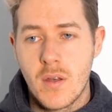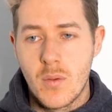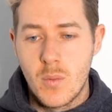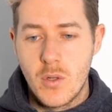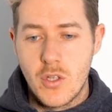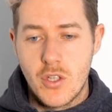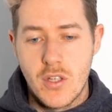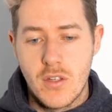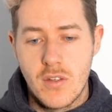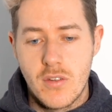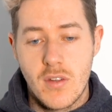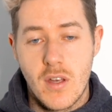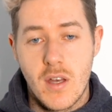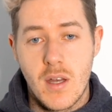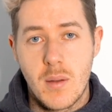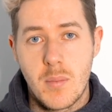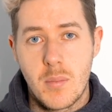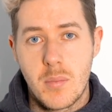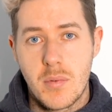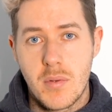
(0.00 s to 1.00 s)
which is
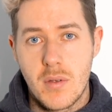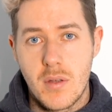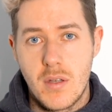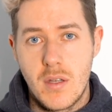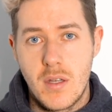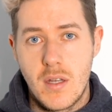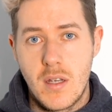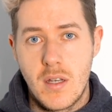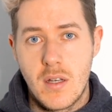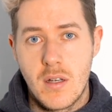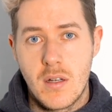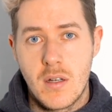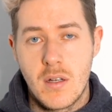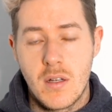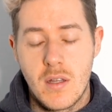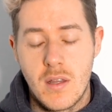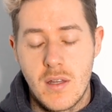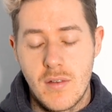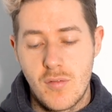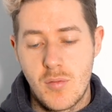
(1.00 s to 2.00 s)
up
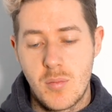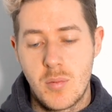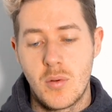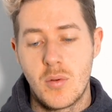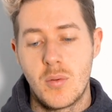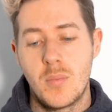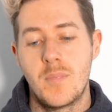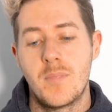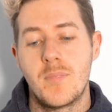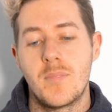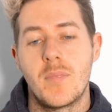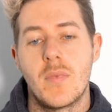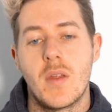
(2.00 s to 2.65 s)
near Liverpool,